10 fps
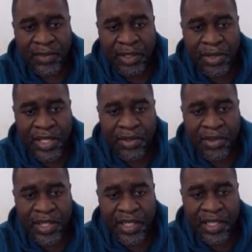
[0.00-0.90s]
Let me just
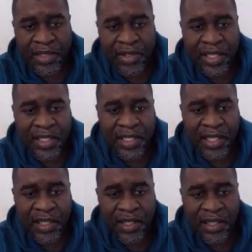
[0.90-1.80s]
correct that. Okay, so
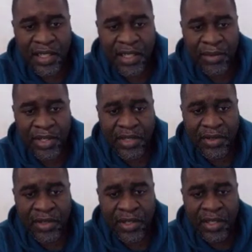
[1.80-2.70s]
let me just.
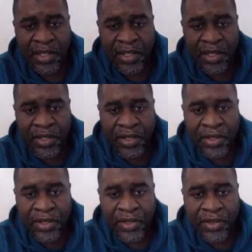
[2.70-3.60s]

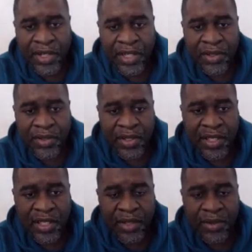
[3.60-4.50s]
All right, so
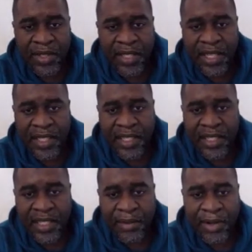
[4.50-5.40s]
here you see that
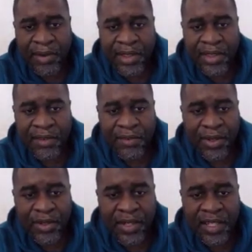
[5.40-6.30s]
it's about
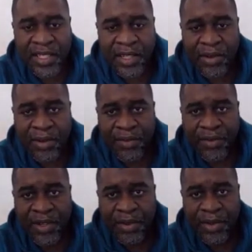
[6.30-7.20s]
$134. I'll
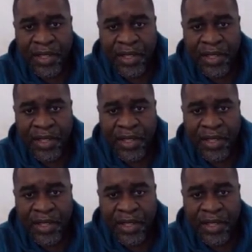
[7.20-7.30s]
confirm.